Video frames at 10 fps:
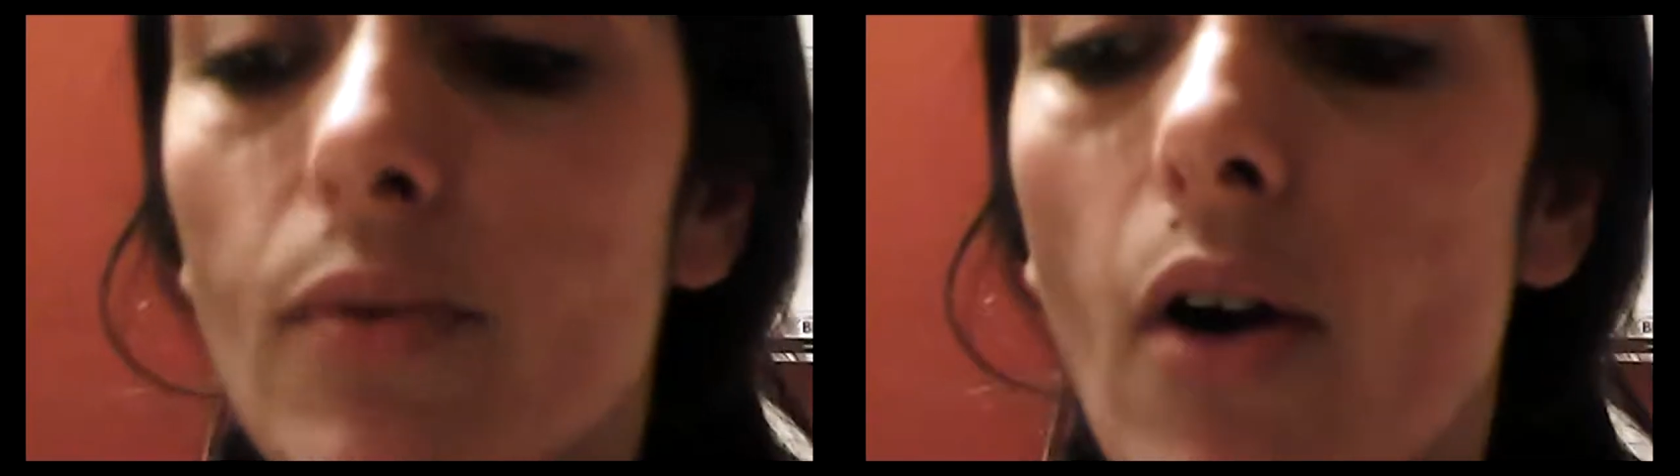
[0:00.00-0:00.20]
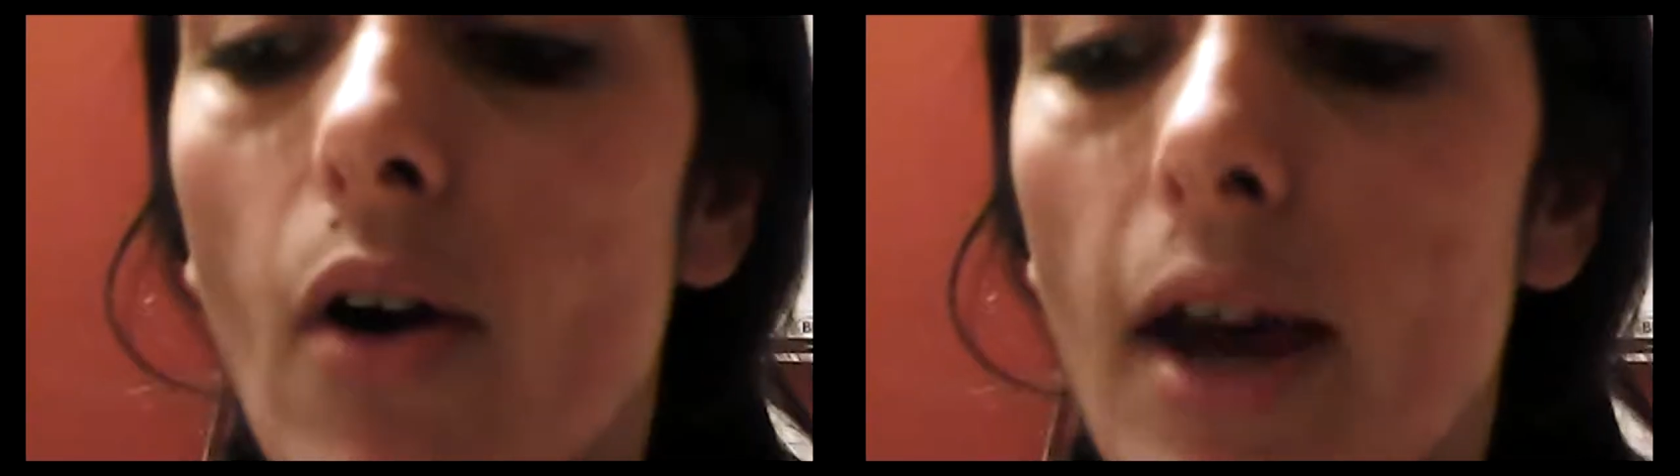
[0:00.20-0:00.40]

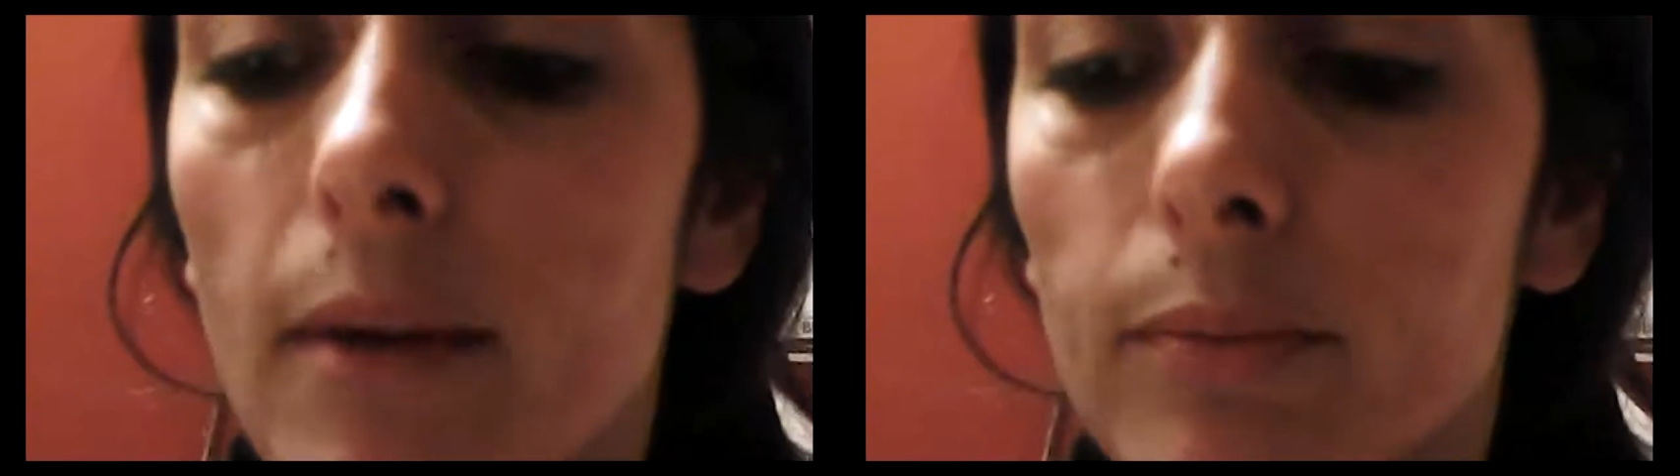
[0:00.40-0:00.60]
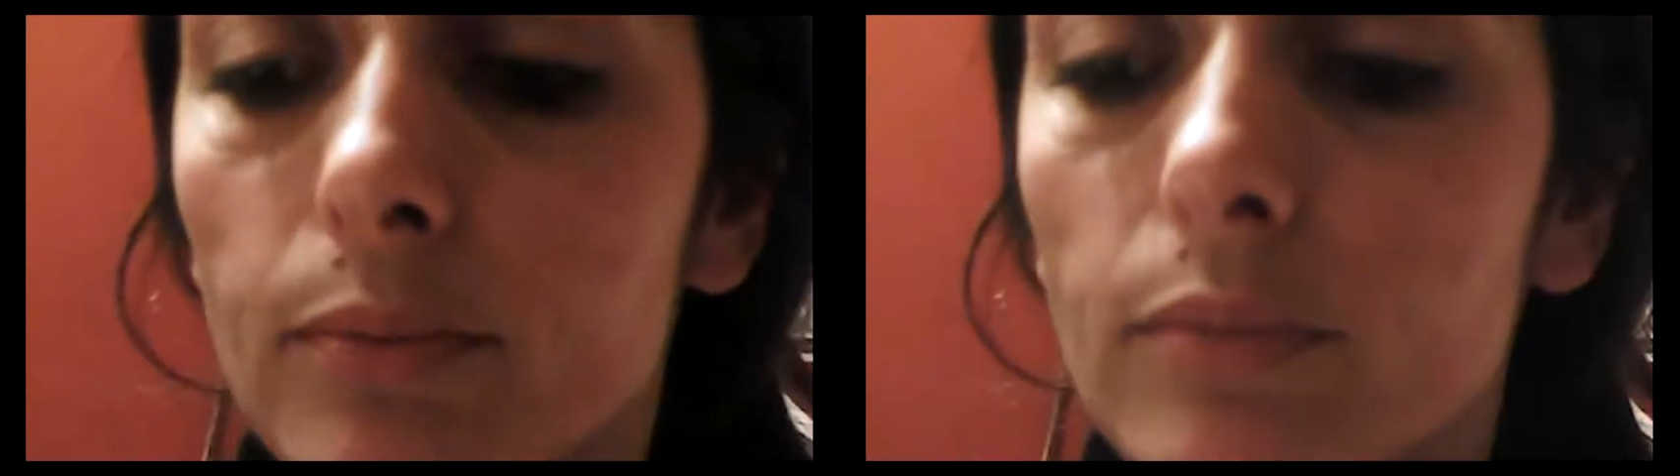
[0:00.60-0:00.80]
right.
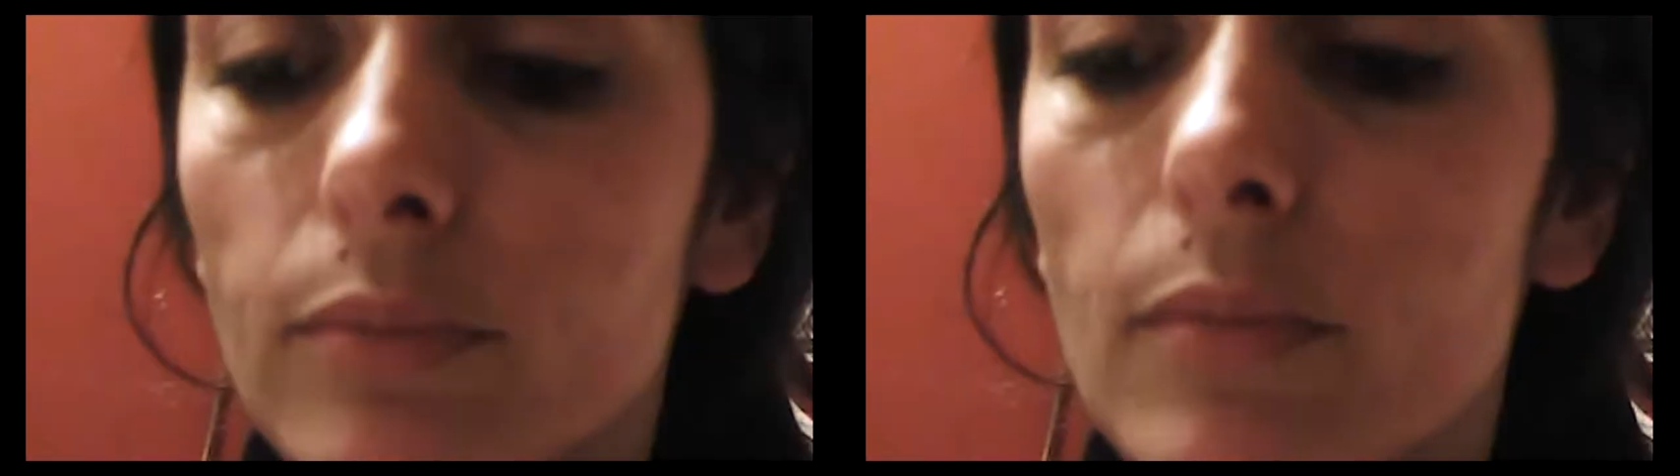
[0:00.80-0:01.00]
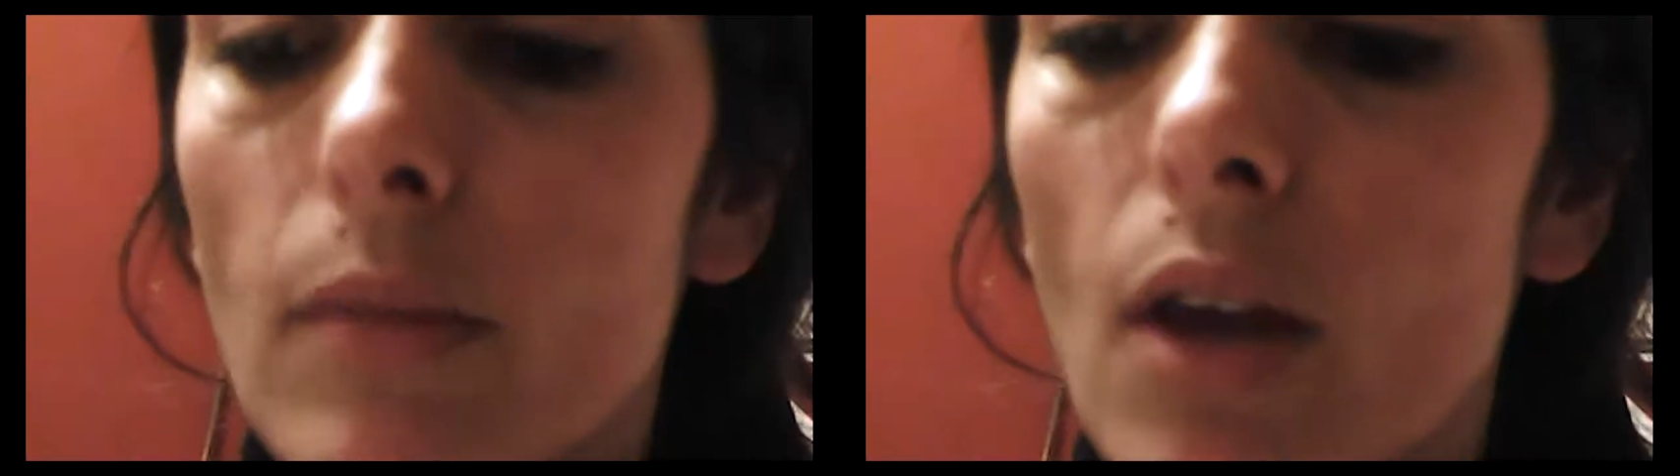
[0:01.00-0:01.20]

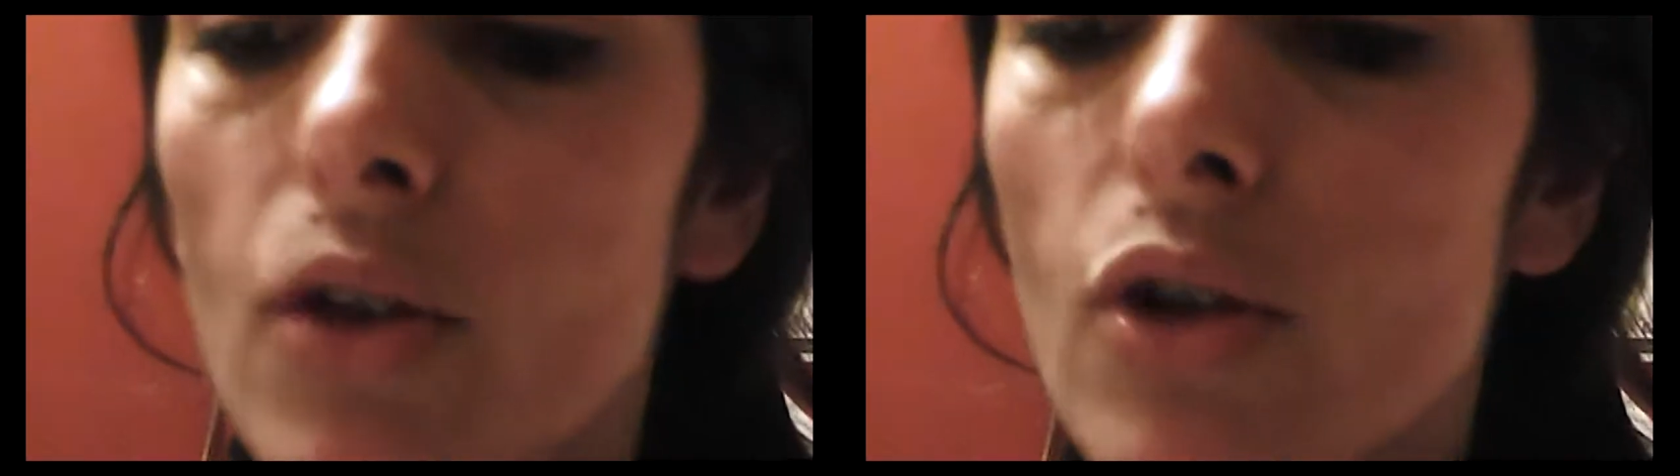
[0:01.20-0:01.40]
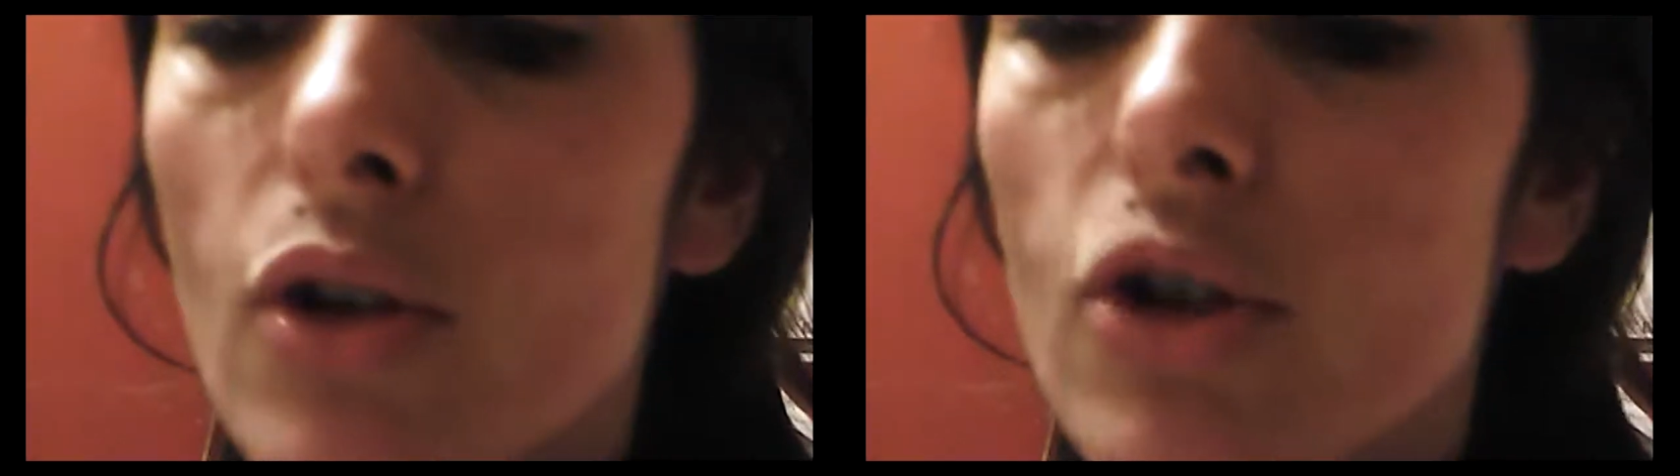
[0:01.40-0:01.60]

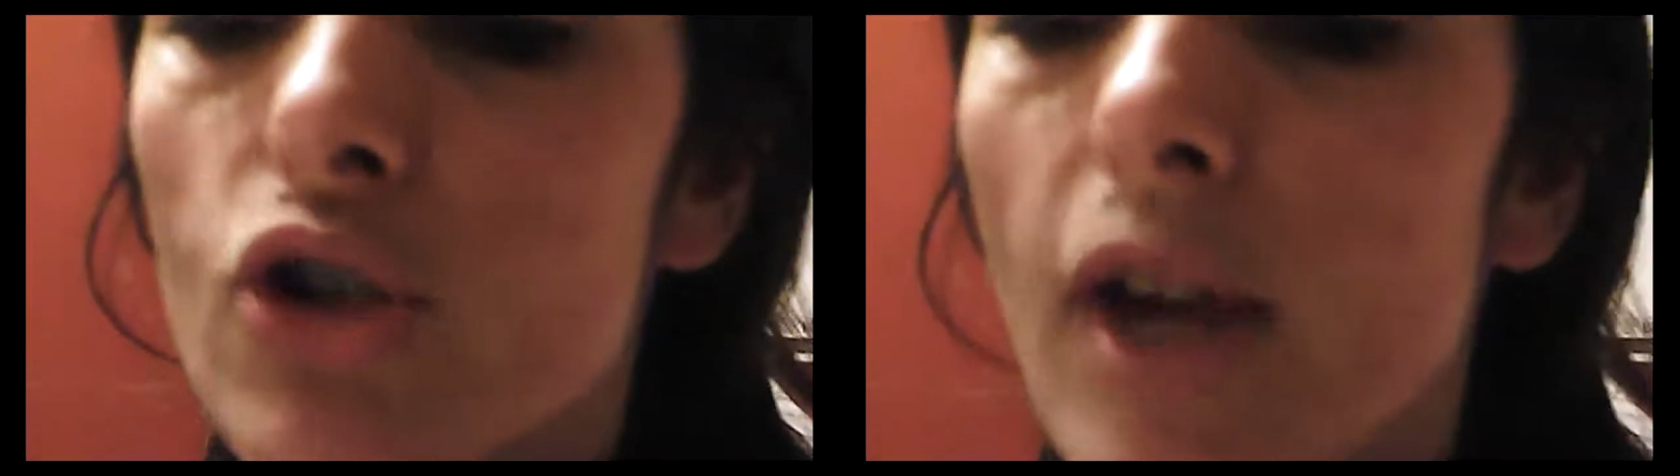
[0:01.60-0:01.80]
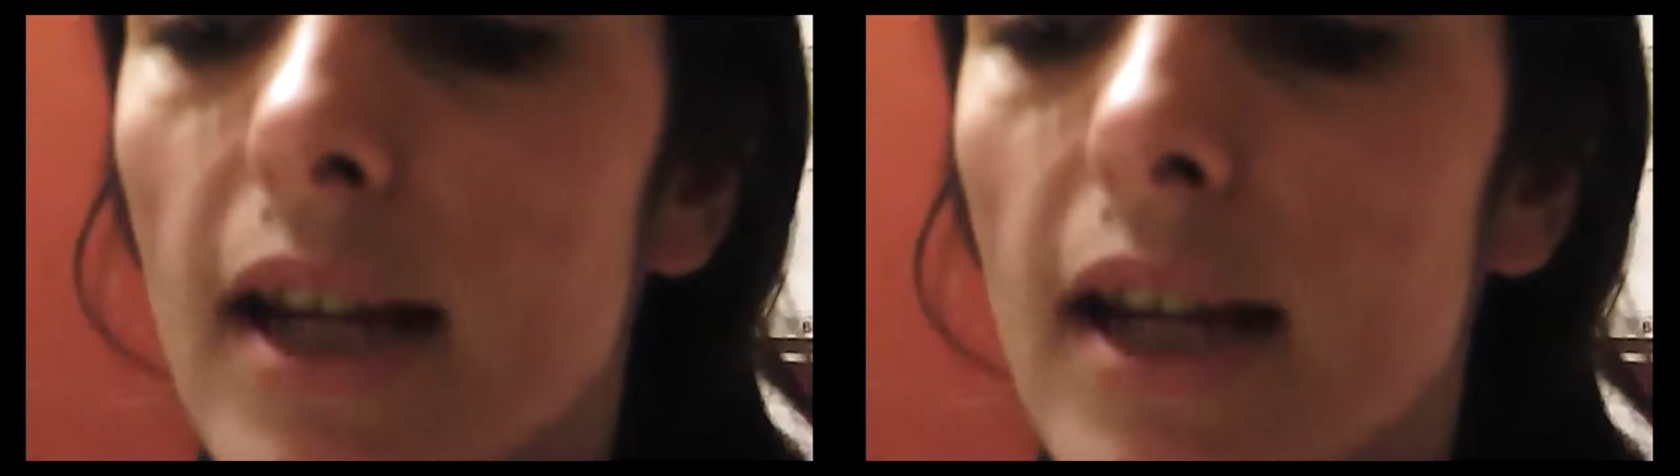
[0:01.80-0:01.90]
The Australian